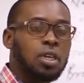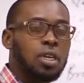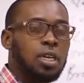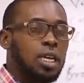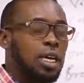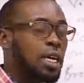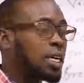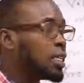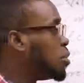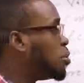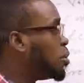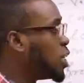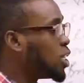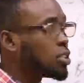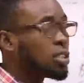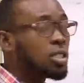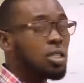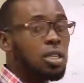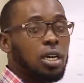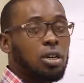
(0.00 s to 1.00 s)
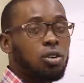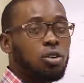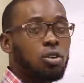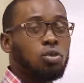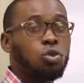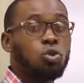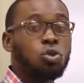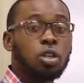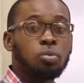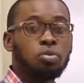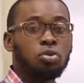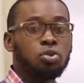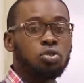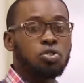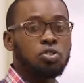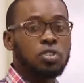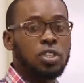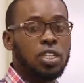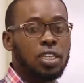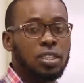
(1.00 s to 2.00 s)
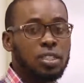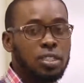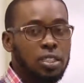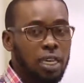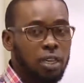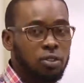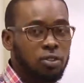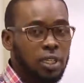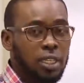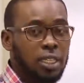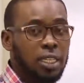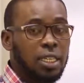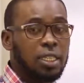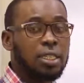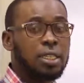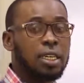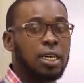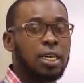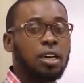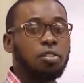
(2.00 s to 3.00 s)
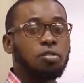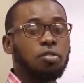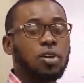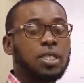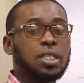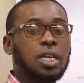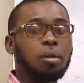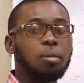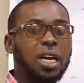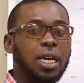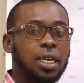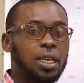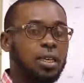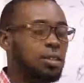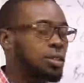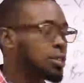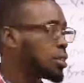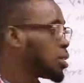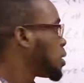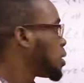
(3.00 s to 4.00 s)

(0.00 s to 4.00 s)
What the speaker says: and the machine can only produce 8,000, then it can affect our market.